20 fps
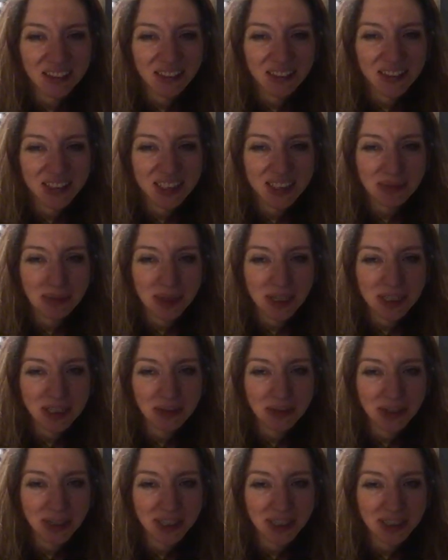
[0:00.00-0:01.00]
what's the
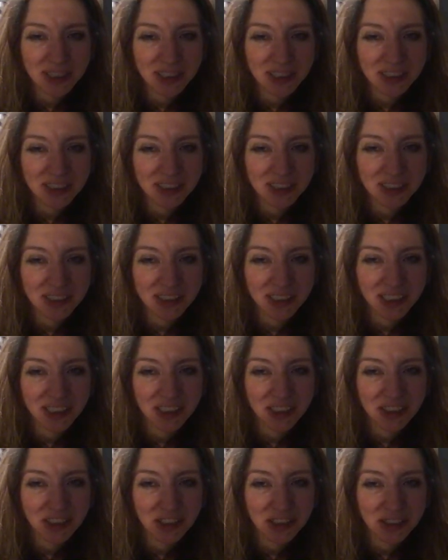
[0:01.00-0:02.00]
best way to link
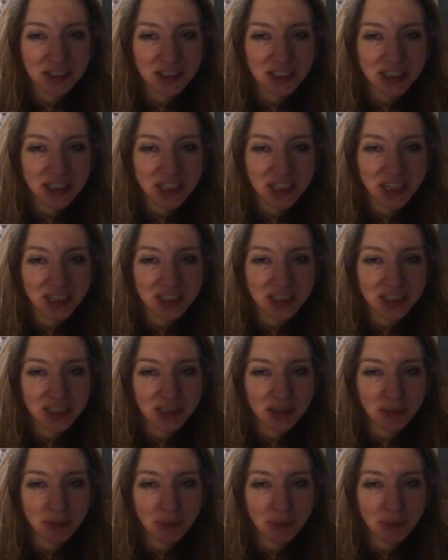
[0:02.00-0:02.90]
you to suggested